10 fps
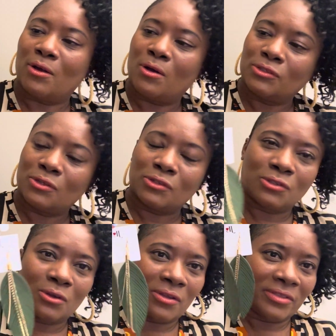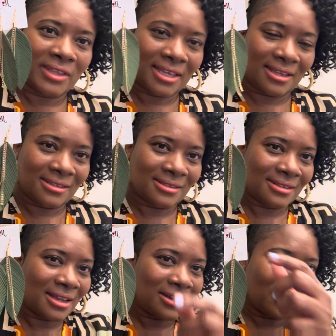Also saw these.
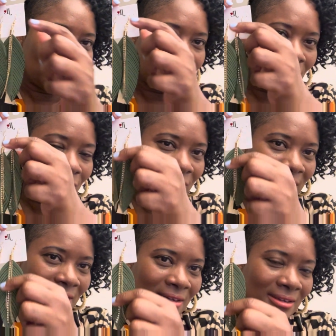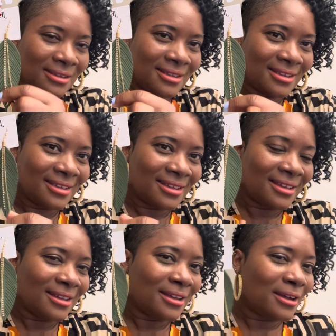Another green
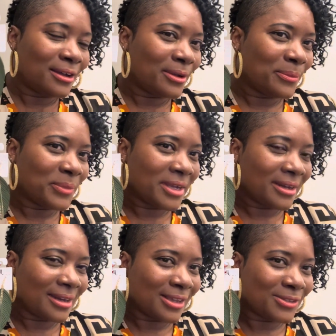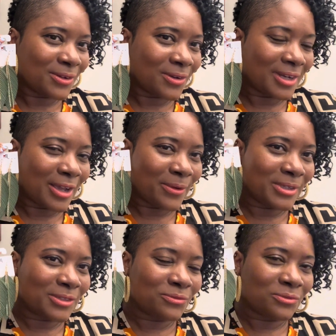um, pair that I saw and I
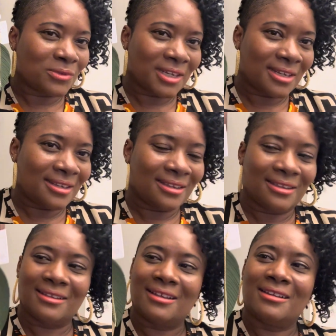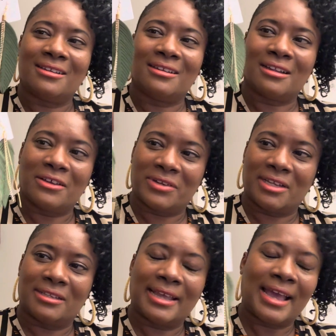was really loving
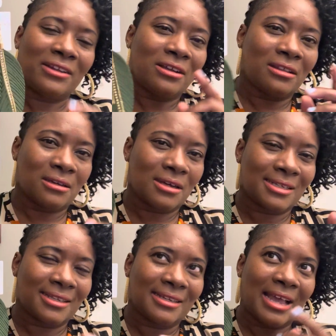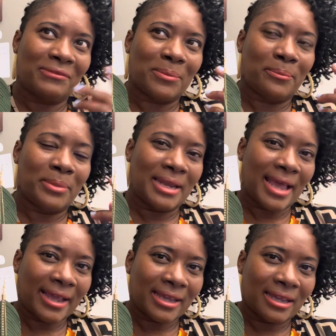it. They had other colors. I think they have the
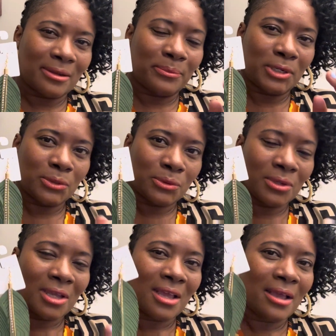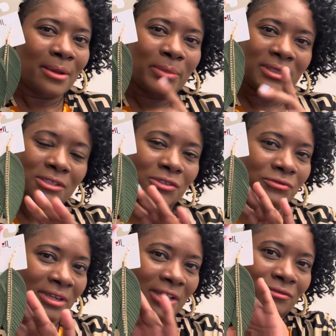black and a blue, but this
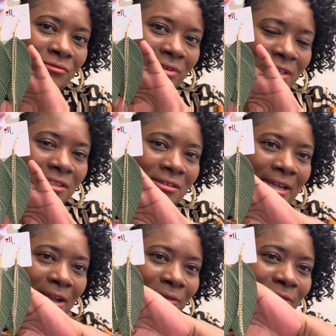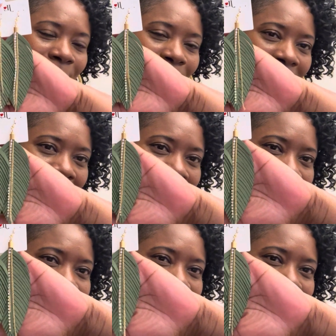green really stood out better
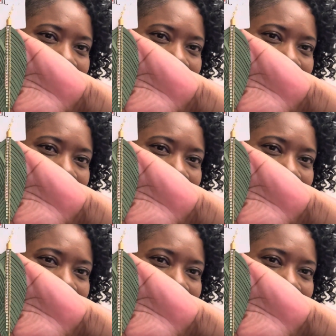than the